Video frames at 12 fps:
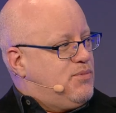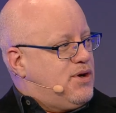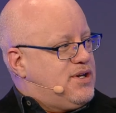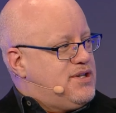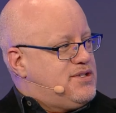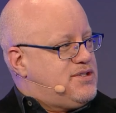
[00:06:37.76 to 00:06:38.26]

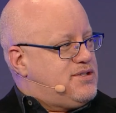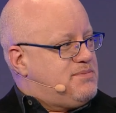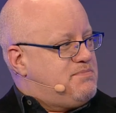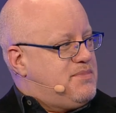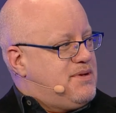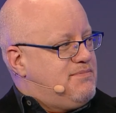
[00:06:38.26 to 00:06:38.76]
what is
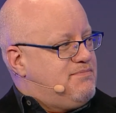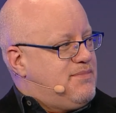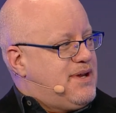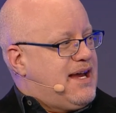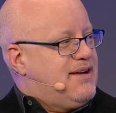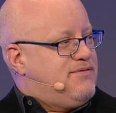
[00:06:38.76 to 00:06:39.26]

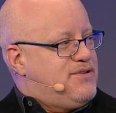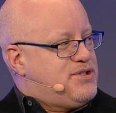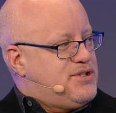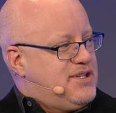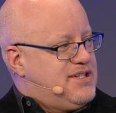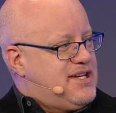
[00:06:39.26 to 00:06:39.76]

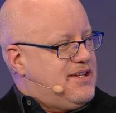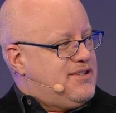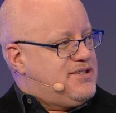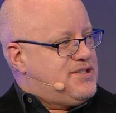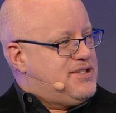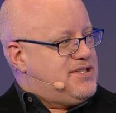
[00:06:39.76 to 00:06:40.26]
artificial
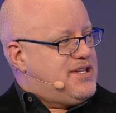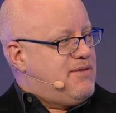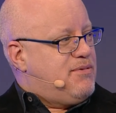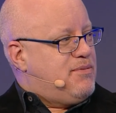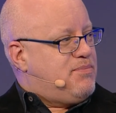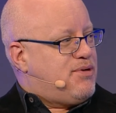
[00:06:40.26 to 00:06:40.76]
intelligence, they
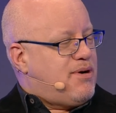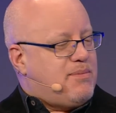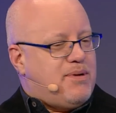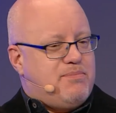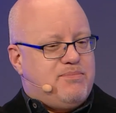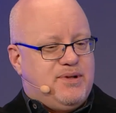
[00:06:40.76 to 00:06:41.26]
would
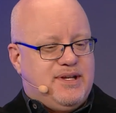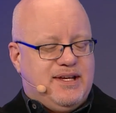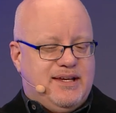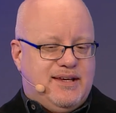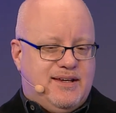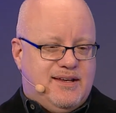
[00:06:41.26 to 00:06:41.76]

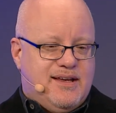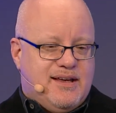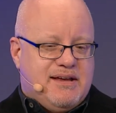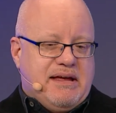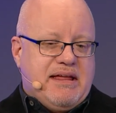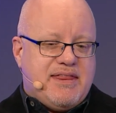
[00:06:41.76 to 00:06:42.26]
probably
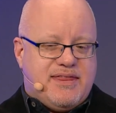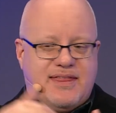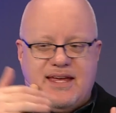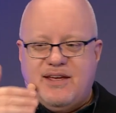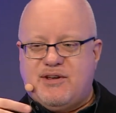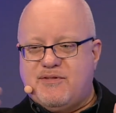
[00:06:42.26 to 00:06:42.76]

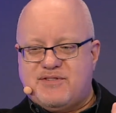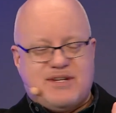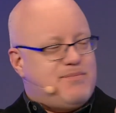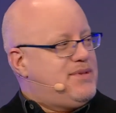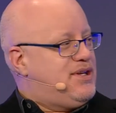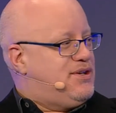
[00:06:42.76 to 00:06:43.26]
think of
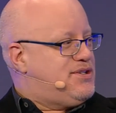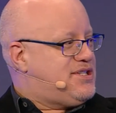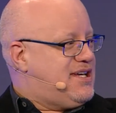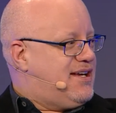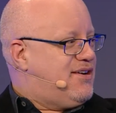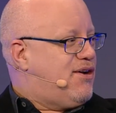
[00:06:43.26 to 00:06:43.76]
something you
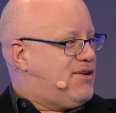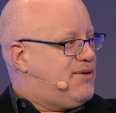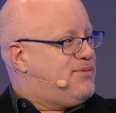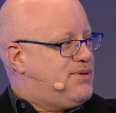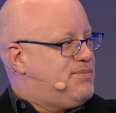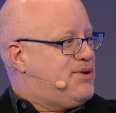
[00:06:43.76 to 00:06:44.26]
see in
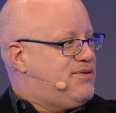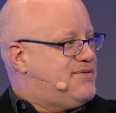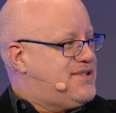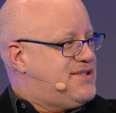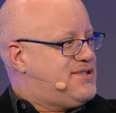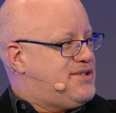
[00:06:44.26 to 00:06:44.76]
Hollywood
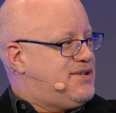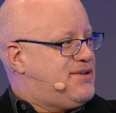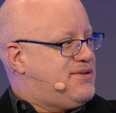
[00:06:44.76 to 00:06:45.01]
movies,